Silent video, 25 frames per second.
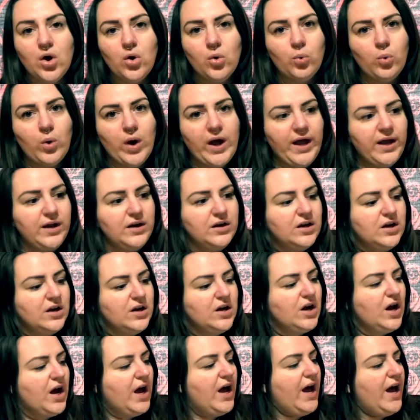what
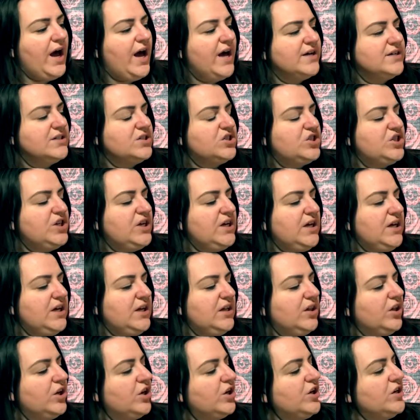she
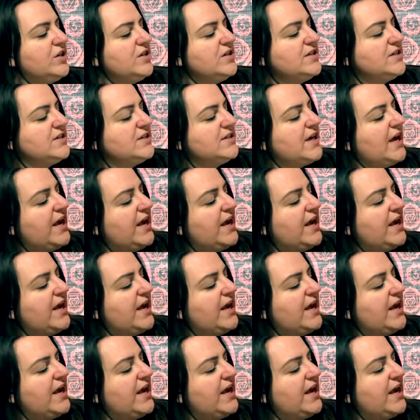learned.